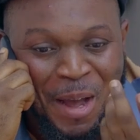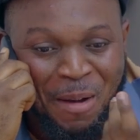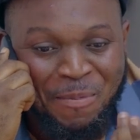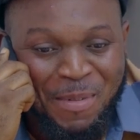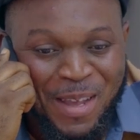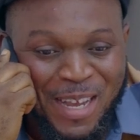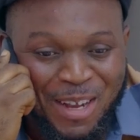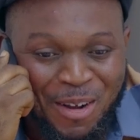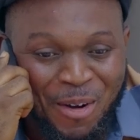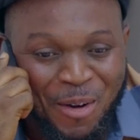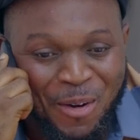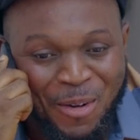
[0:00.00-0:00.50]
I
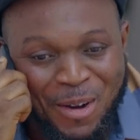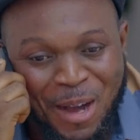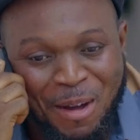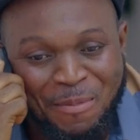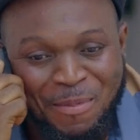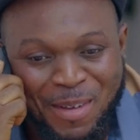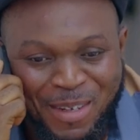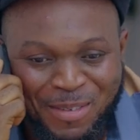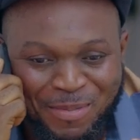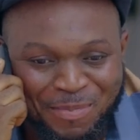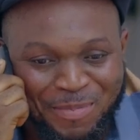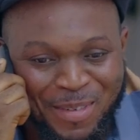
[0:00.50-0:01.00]
beg, Oga,
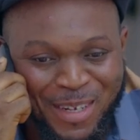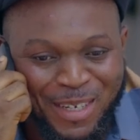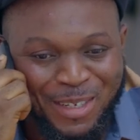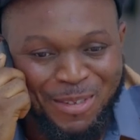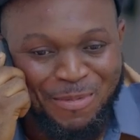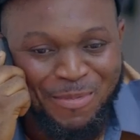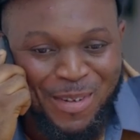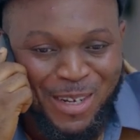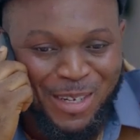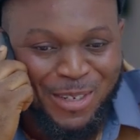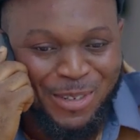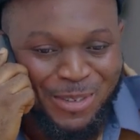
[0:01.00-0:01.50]

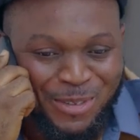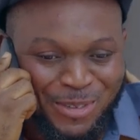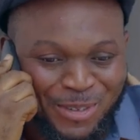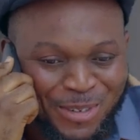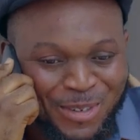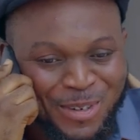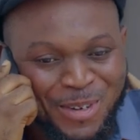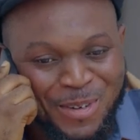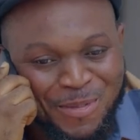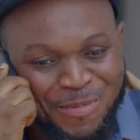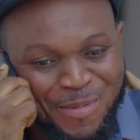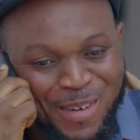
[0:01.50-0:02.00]
make you
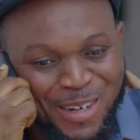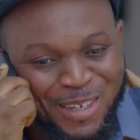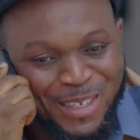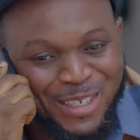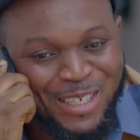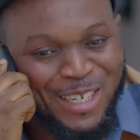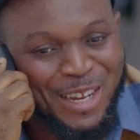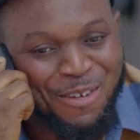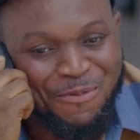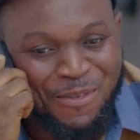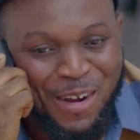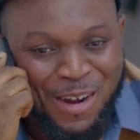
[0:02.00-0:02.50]

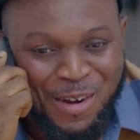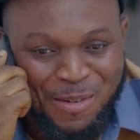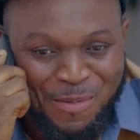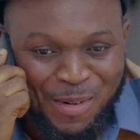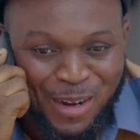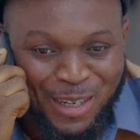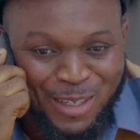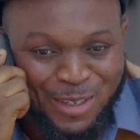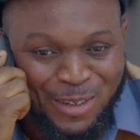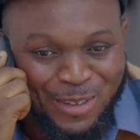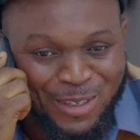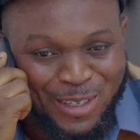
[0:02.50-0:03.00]
easily find your
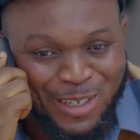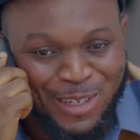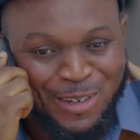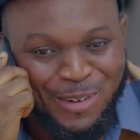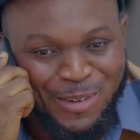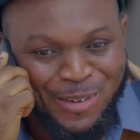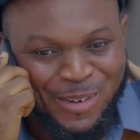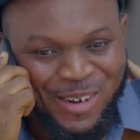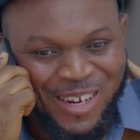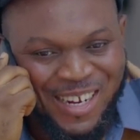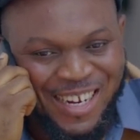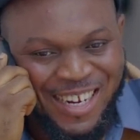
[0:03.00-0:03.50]
voice
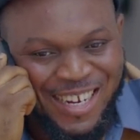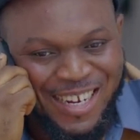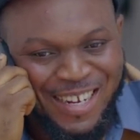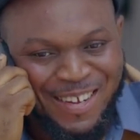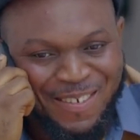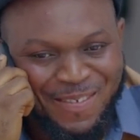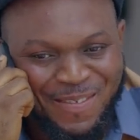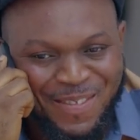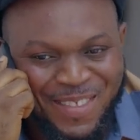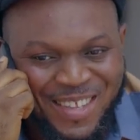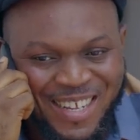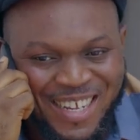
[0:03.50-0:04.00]
something.